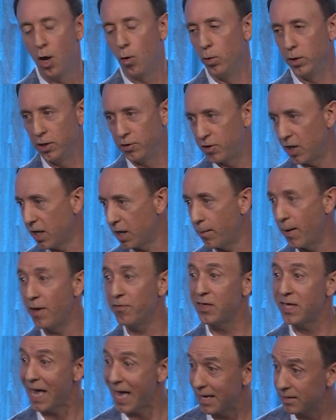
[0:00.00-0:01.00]
when you think about
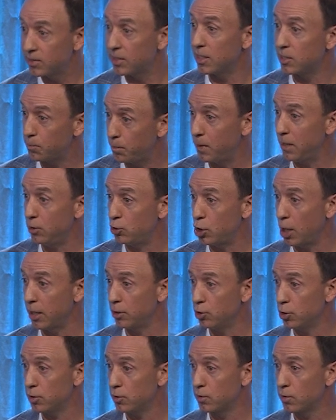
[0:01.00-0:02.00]
the SSP
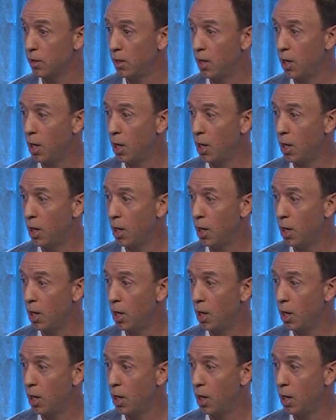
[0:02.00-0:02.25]
changes,